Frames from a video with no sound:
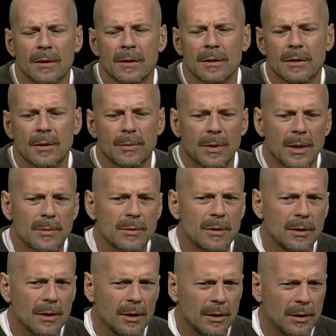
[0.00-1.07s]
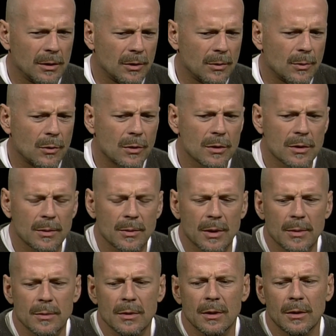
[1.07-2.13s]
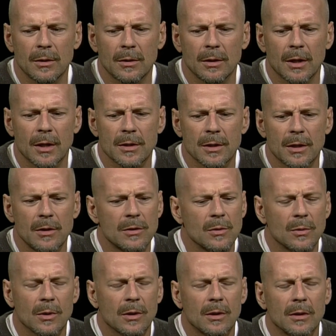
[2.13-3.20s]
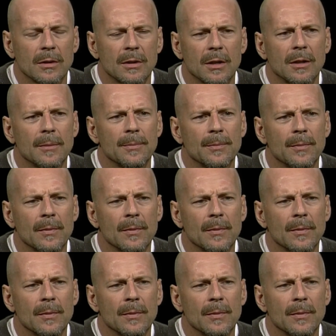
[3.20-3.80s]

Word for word: Sometimes a little more, sometimes a little less. I used to work all the time.